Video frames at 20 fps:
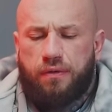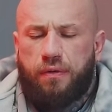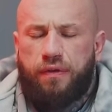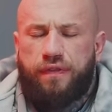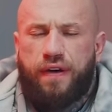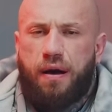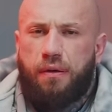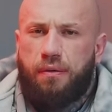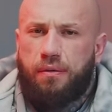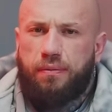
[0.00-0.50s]

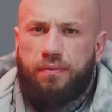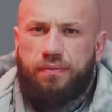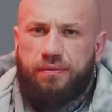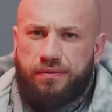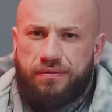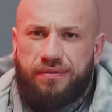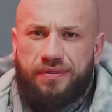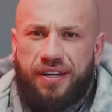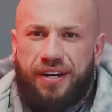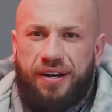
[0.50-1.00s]
without
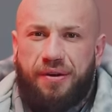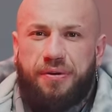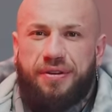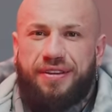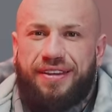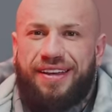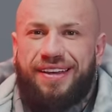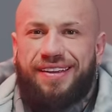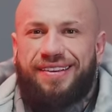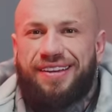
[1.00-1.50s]
you know
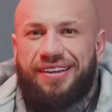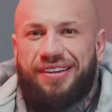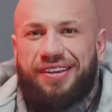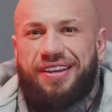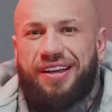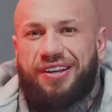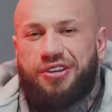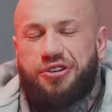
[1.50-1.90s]
the, the, the